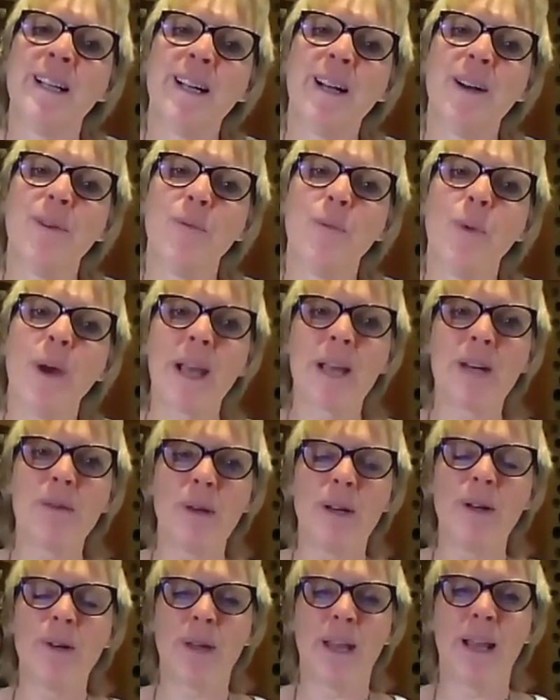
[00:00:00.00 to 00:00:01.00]
We're going
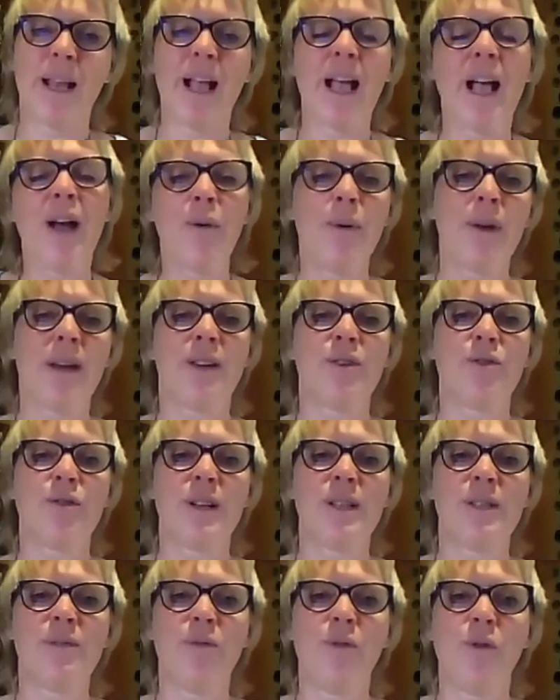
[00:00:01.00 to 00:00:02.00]
to be looking at how we can
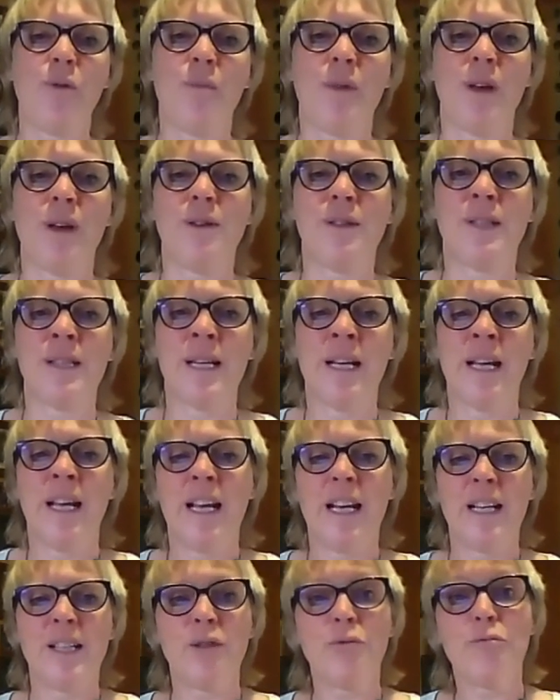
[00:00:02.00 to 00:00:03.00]
transform those
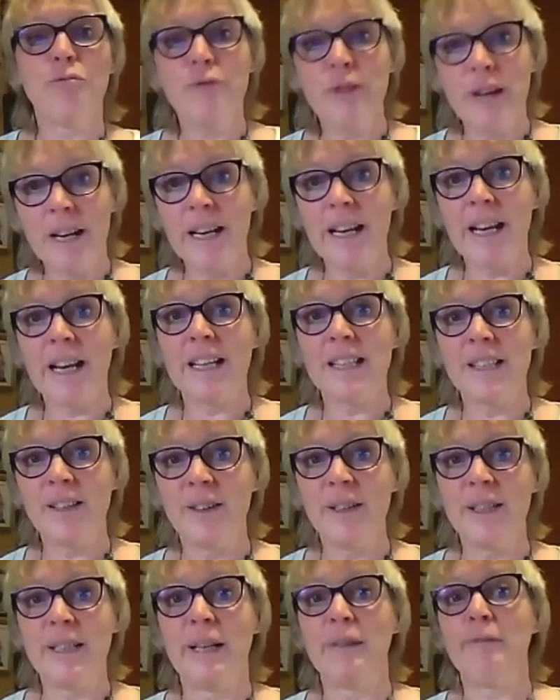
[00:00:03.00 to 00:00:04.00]
into really
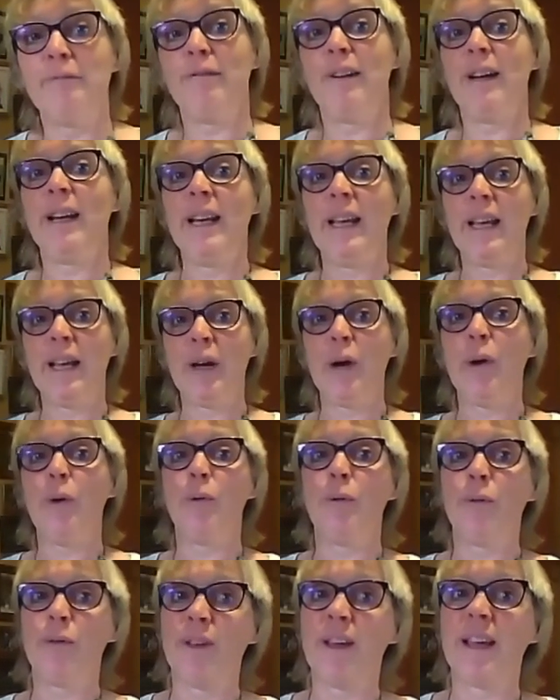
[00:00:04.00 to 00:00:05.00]
exciting, really
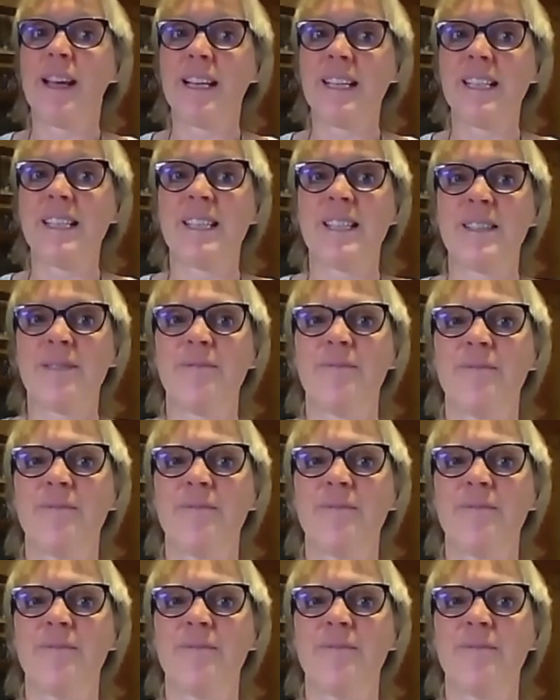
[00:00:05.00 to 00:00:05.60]
cool things.